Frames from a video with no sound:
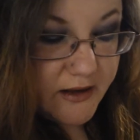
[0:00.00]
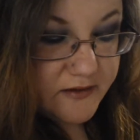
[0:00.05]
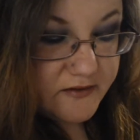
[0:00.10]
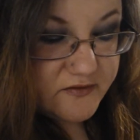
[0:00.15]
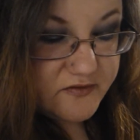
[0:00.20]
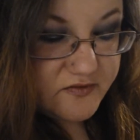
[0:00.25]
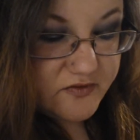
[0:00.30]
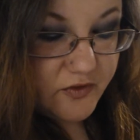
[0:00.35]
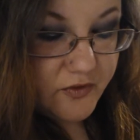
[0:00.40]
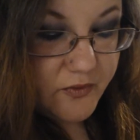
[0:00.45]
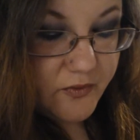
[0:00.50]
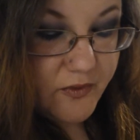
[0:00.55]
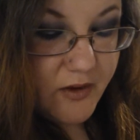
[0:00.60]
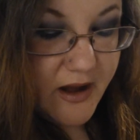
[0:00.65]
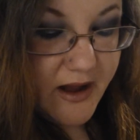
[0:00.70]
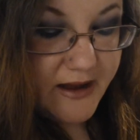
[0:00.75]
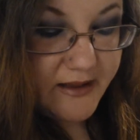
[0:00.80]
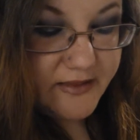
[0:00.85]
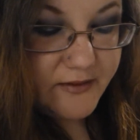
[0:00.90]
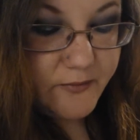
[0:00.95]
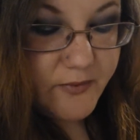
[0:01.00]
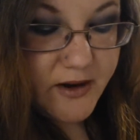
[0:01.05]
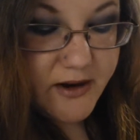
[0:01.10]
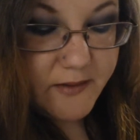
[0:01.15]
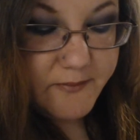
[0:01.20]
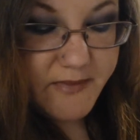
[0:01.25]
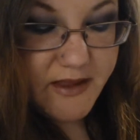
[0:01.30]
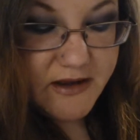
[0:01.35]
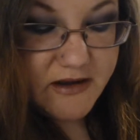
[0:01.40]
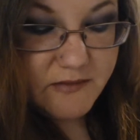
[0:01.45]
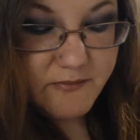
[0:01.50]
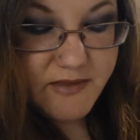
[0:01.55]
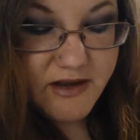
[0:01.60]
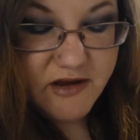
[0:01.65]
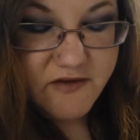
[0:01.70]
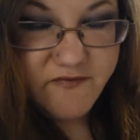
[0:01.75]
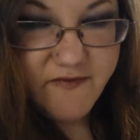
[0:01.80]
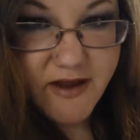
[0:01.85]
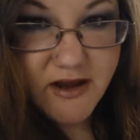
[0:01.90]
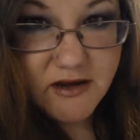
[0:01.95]
So highly recommend a
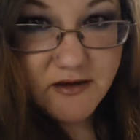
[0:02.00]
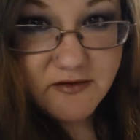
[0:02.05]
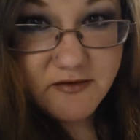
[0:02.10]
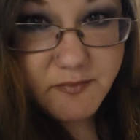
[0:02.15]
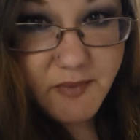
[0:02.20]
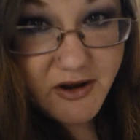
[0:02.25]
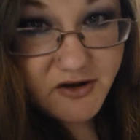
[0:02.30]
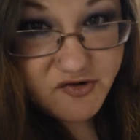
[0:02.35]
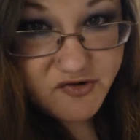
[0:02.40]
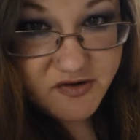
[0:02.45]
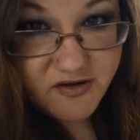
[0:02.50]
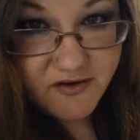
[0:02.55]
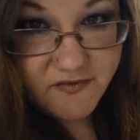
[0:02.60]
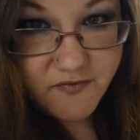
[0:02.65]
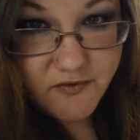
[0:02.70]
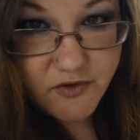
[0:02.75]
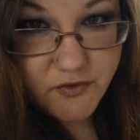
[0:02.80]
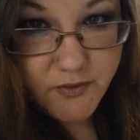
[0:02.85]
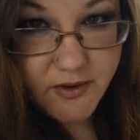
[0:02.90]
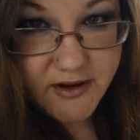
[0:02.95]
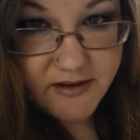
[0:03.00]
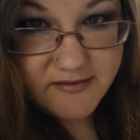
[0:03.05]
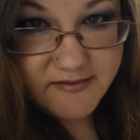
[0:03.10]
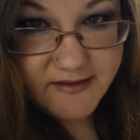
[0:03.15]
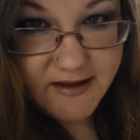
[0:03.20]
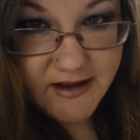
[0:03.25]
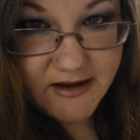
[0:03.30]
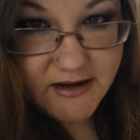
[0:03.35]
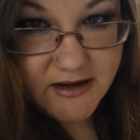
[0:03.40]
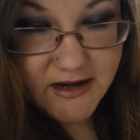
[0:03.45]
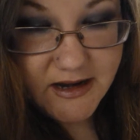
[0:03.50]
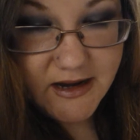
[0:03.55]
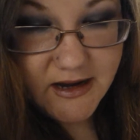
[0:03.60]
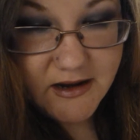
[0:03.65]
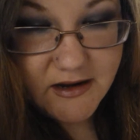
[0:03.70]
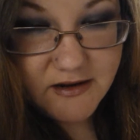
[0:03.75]
mini fan, especially if you're doing insanity.